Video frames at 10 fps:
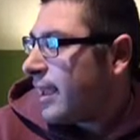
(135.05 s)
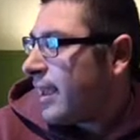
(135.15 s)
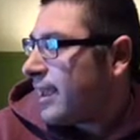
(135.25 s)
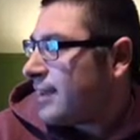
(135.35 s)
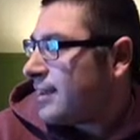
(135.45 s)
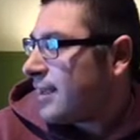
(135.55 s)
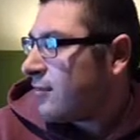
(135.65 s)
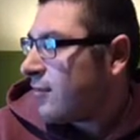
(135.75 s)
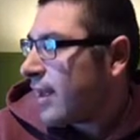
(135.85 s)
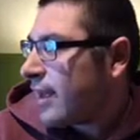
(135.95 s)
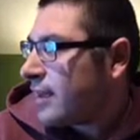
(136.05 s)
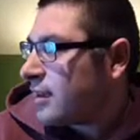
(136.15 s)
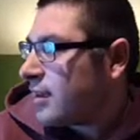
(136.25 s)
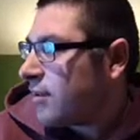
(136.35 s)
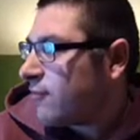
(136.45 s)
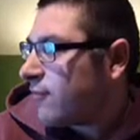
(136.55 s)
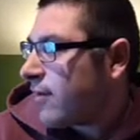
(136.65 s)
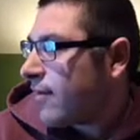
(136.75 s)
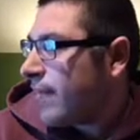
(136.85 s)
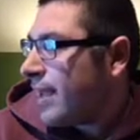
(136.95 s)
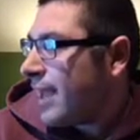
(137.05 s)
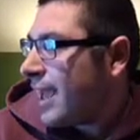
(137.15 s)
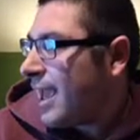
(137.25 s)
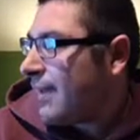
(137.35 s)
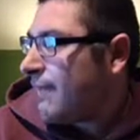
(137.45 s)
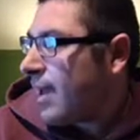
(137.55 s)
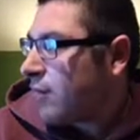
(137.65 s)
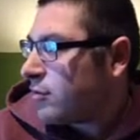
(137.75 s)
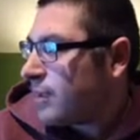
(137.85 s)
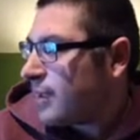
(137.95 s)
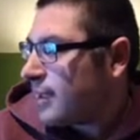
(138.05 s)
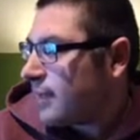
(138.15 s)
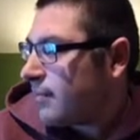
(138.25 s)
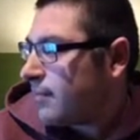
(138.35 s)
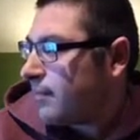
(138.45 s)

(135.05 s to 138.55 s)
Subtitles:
a sunrise from a mountain.